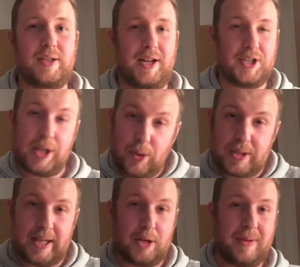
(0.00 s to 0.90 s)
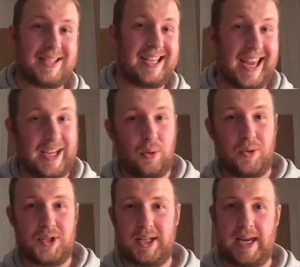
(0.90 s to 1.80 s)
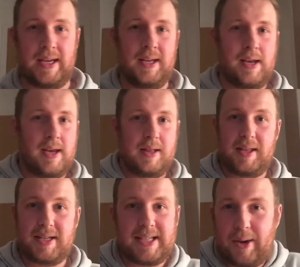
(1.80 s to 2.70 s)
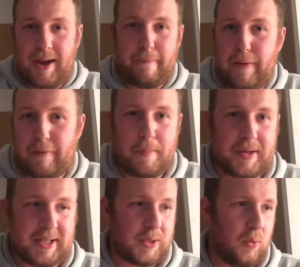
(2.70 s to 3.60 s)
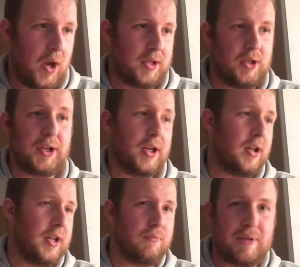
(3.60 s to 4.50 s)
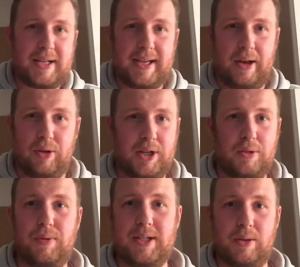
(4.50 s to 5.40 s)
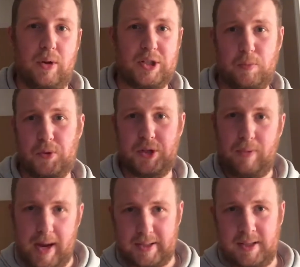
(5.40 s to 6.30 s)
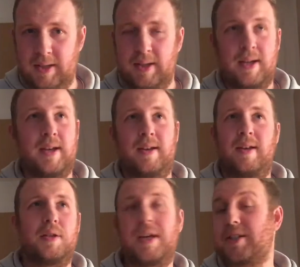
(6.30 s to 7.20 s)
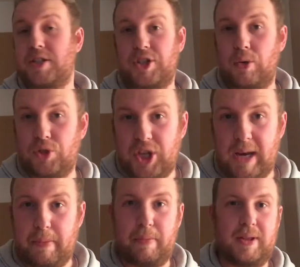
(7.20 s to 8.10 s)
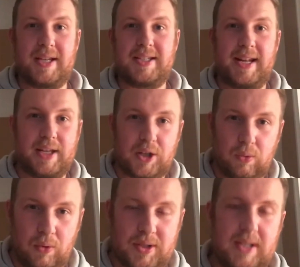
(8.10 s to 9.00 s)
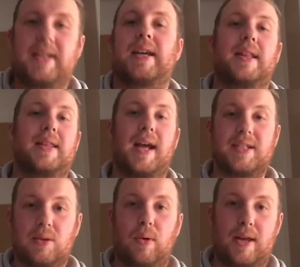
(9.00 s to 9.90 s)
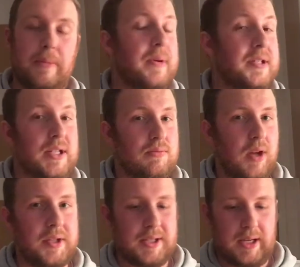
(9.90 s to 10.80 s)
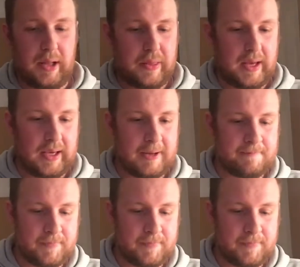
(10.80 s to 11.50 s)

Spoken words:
to actually lose a little bit to gain quantity. This is how every other business works. Look at like retail. Look in the retail world, Sports Direct. Things are so cheap, but they sell it at quantity, and that's the way the business runs. And I think,